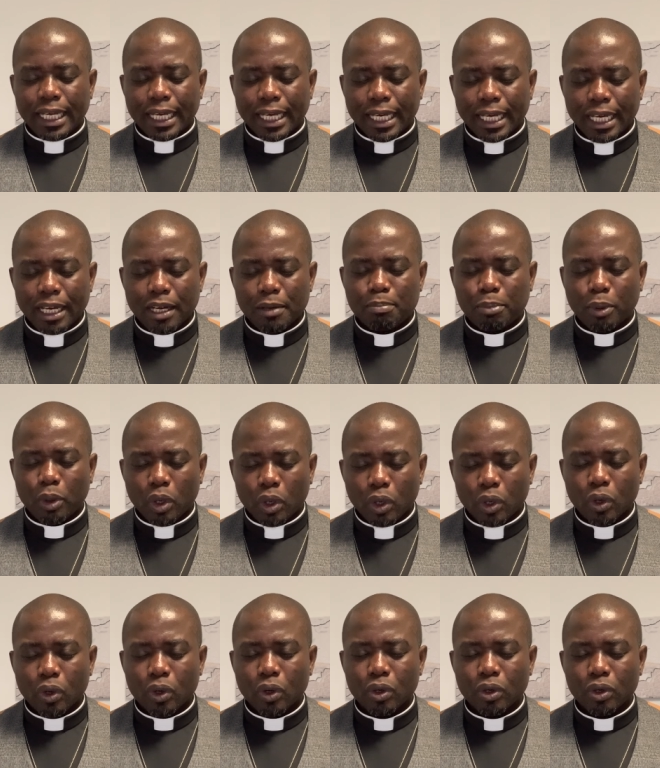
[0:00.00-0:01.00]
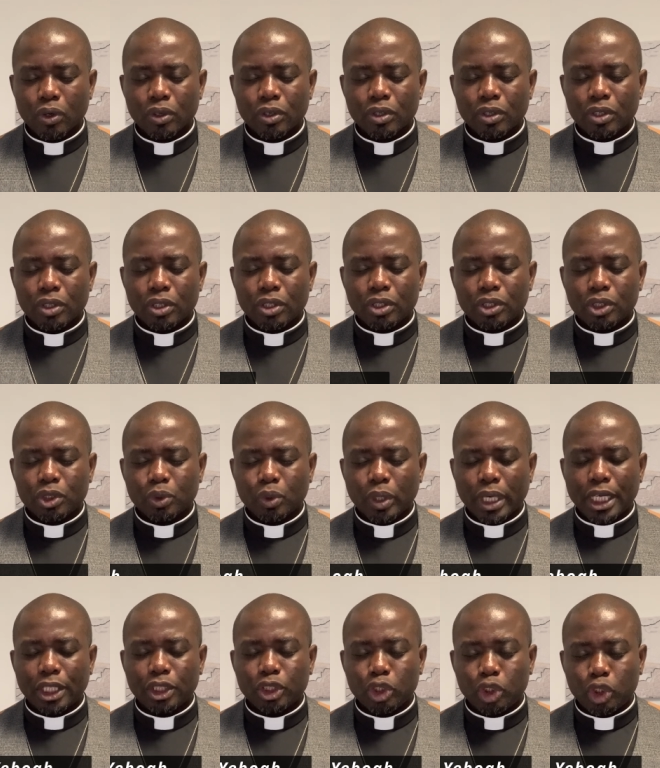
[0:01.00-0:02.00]
Help all to
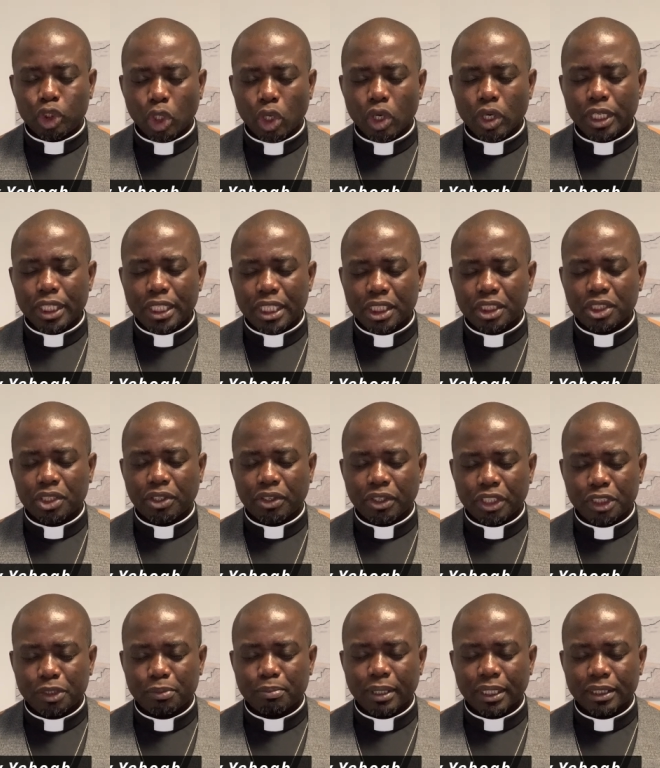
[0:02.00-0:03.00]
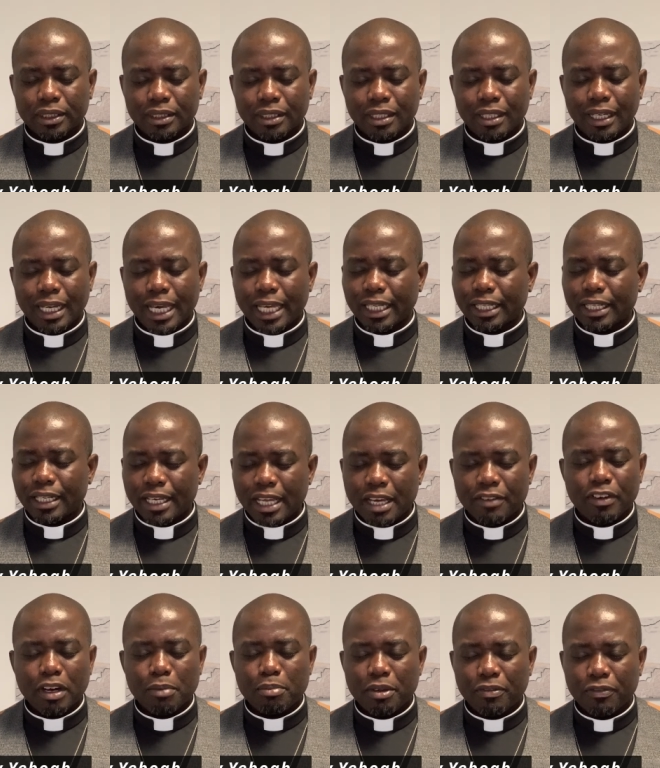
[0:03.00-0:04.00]
enjoy this Christmas like
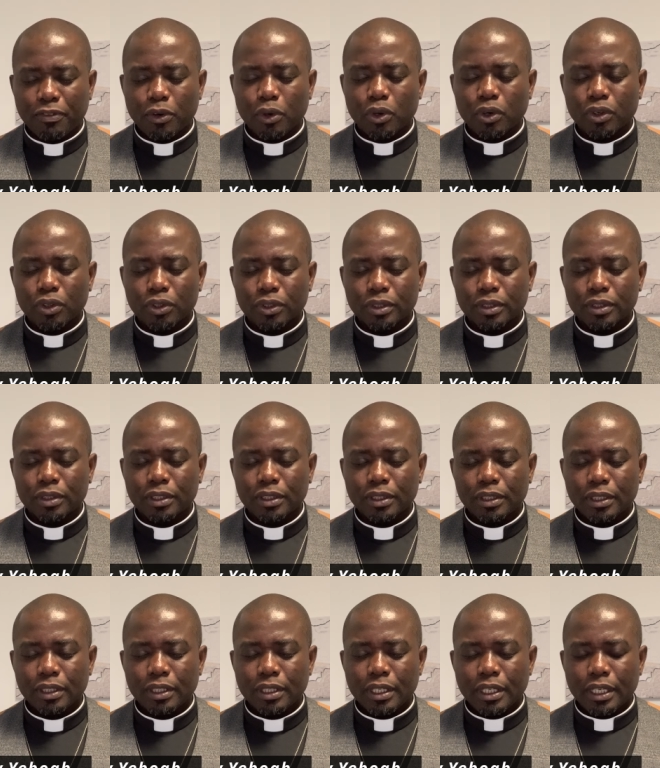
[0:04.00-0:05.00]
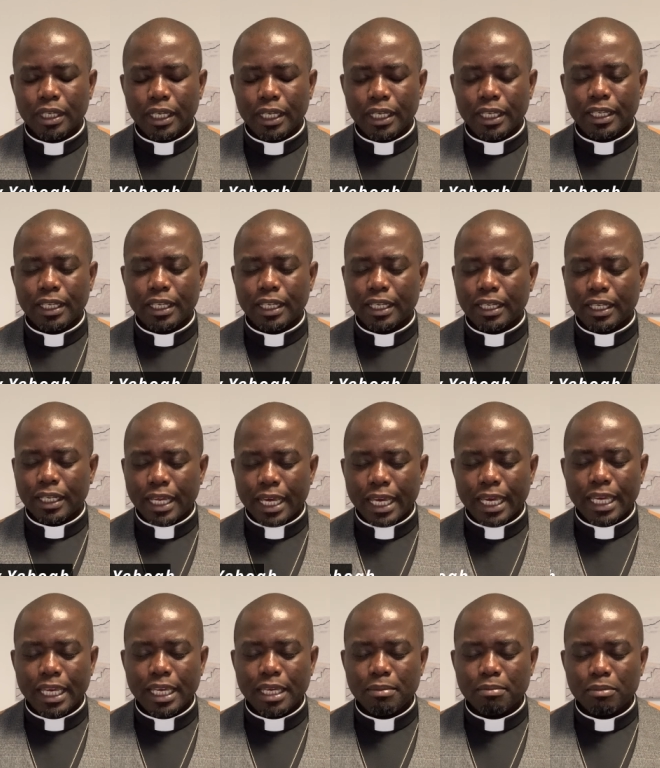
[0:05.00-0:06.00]
never before. In the
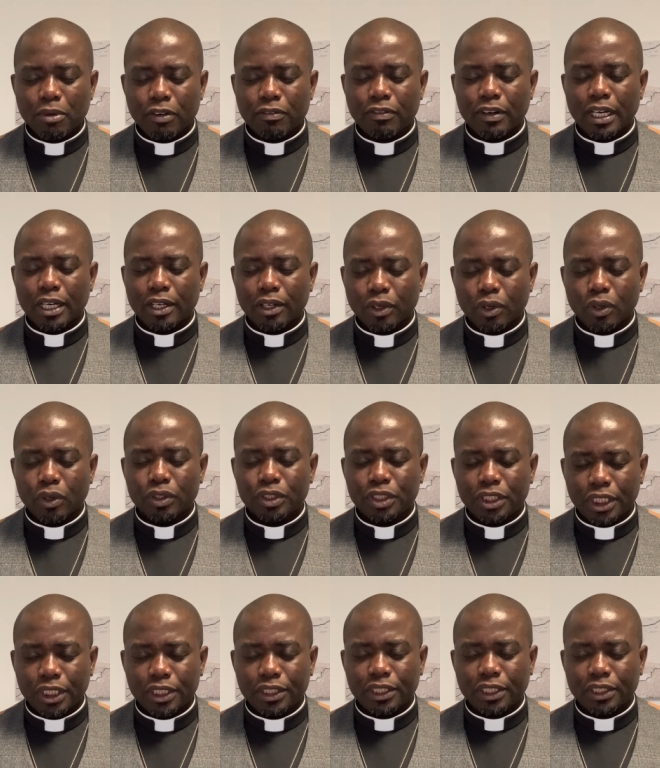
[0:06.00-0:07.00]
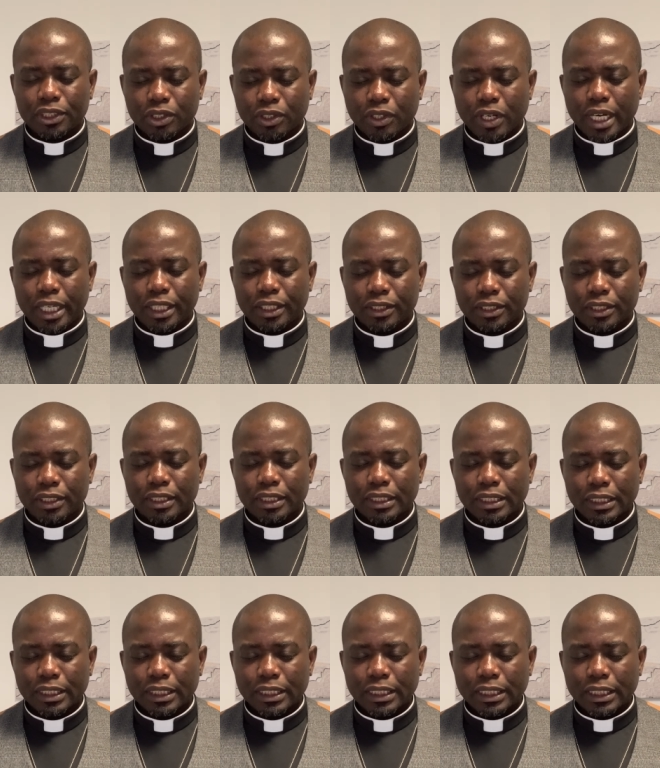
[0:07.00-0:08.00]
name of our Lord Jesus Christ.
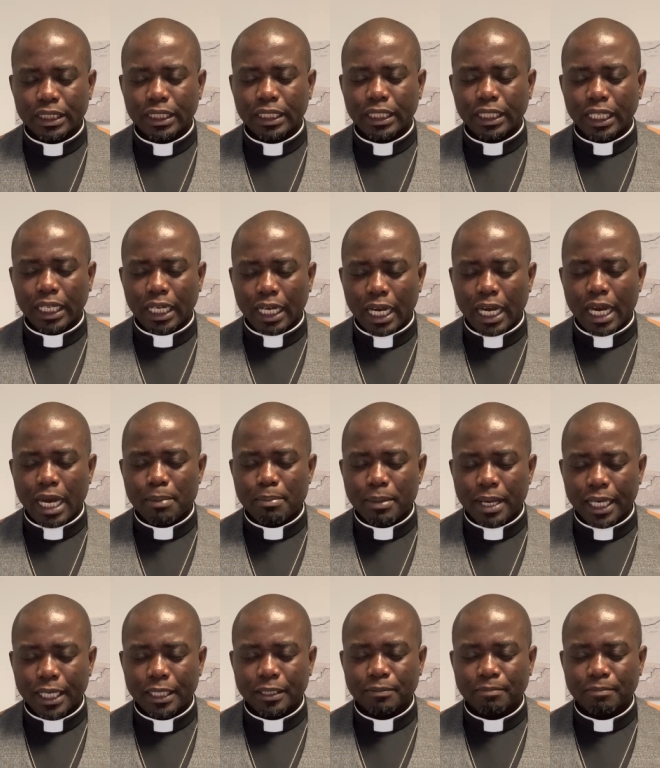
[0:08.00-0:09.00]
Amen.